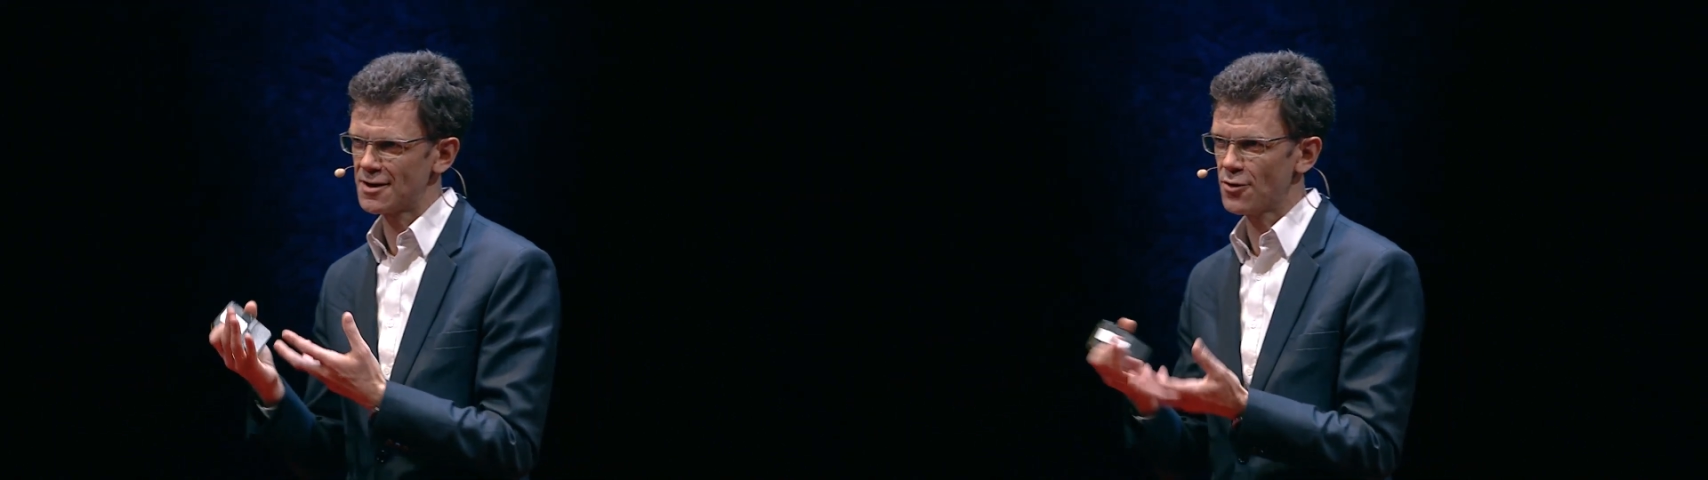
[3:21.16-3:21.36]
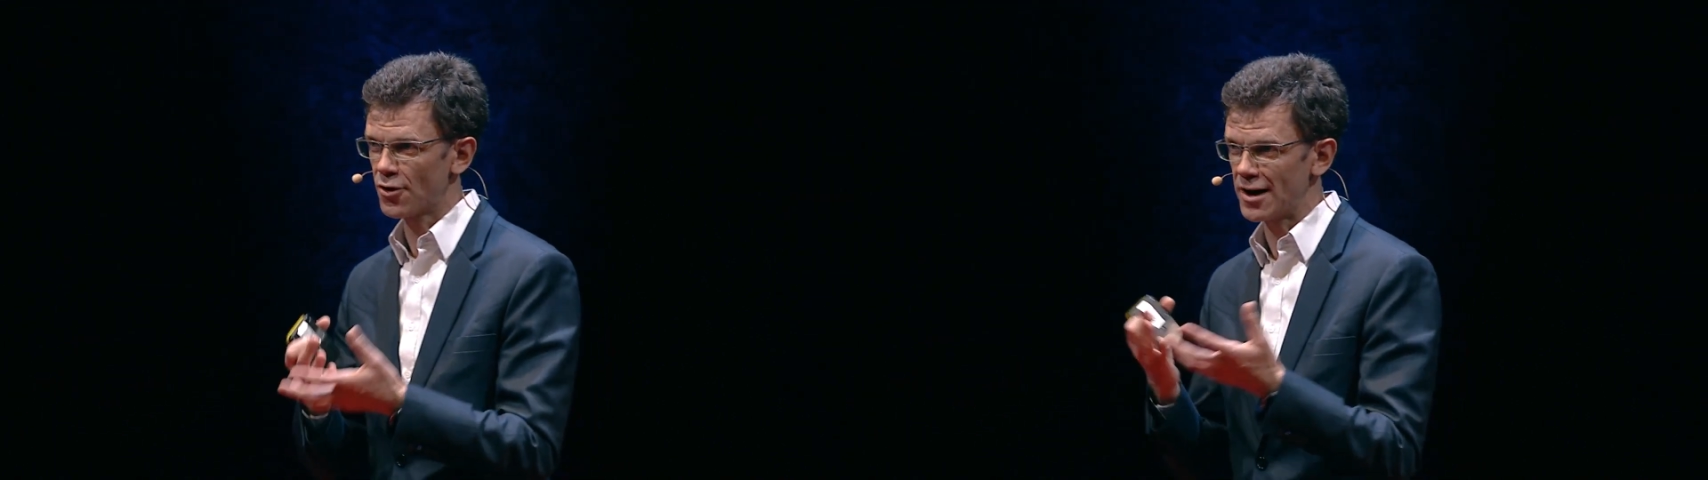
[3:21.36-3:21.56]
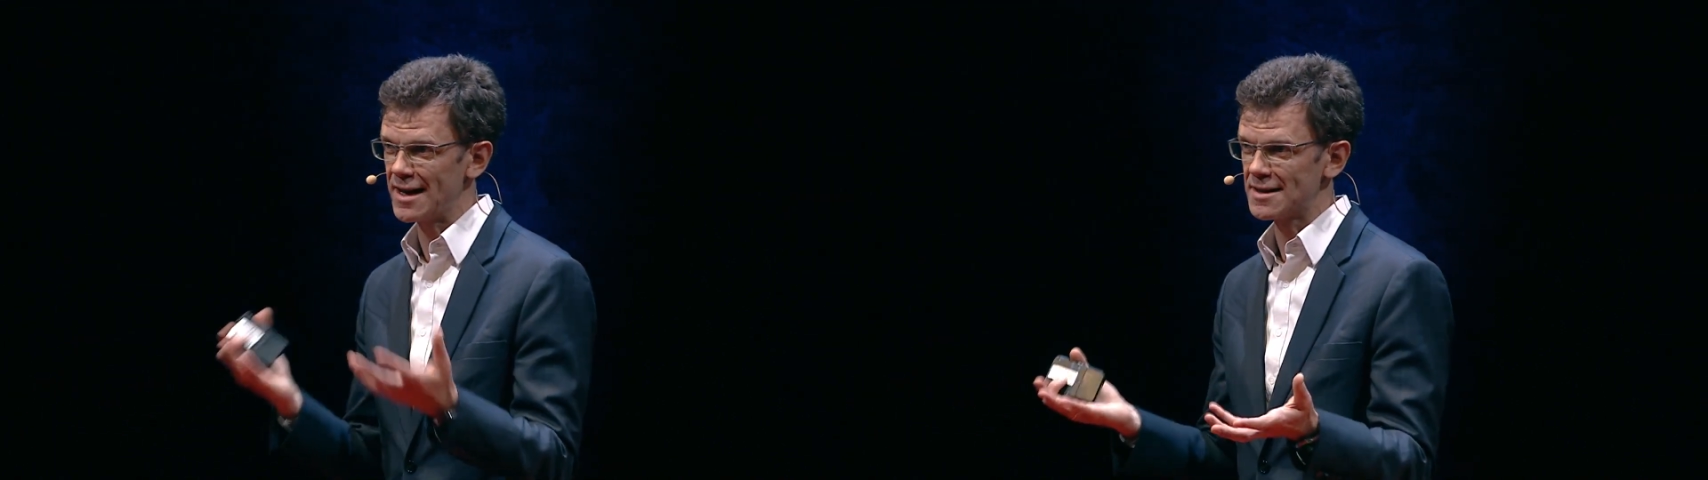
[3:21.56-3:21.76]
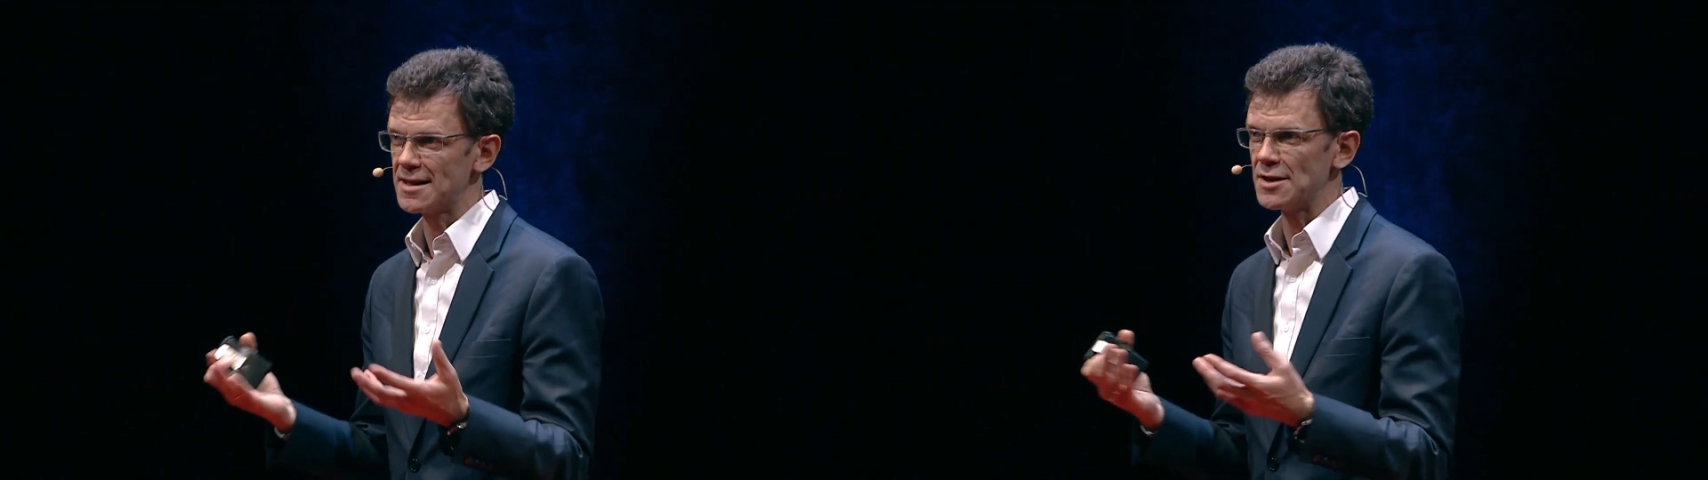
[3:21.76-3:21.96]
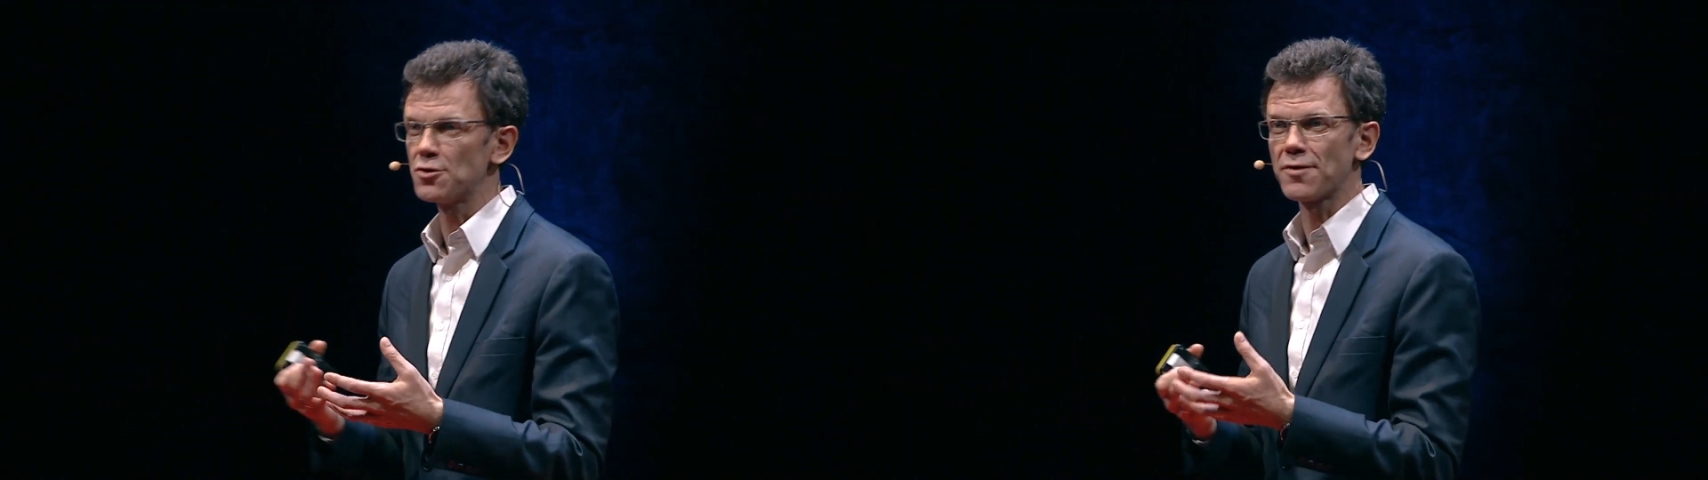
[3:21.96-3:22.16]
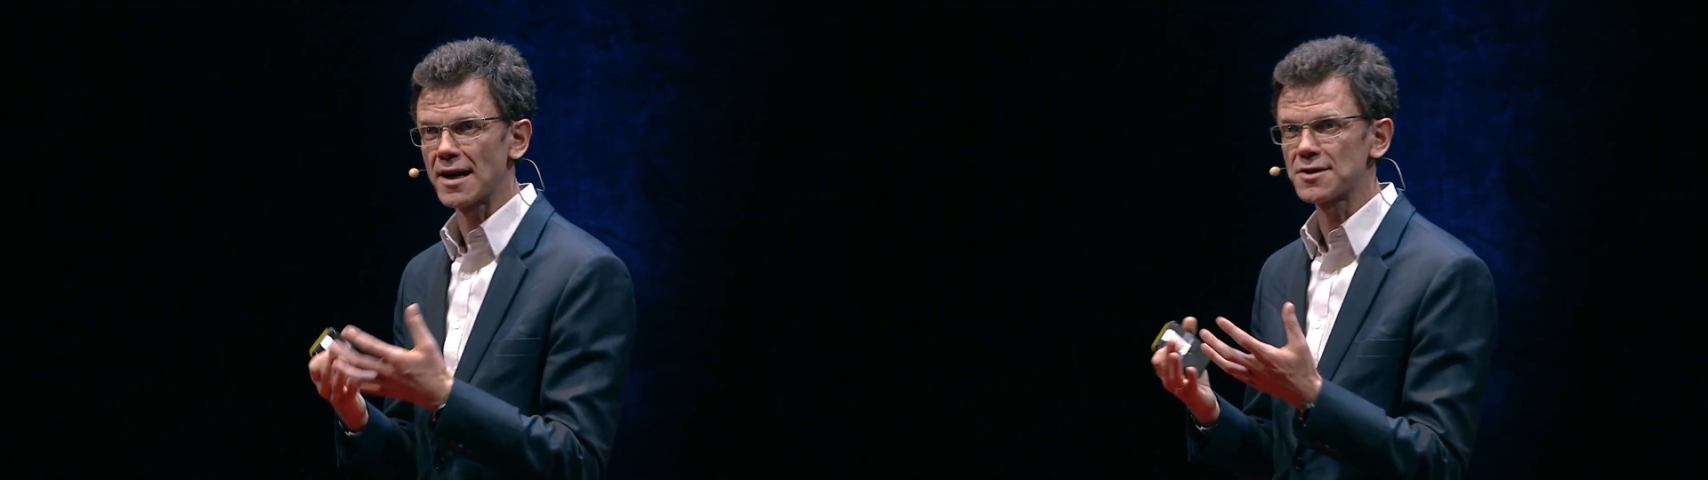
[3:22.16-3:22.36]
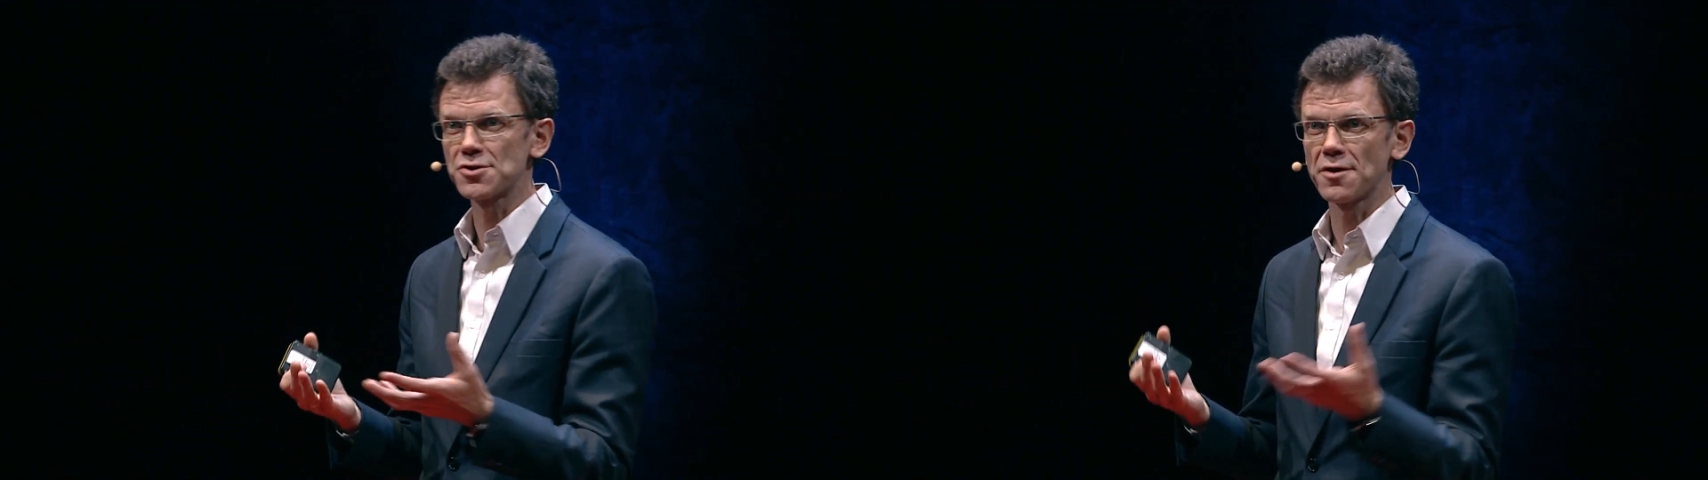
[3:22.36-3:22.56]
or entered into financial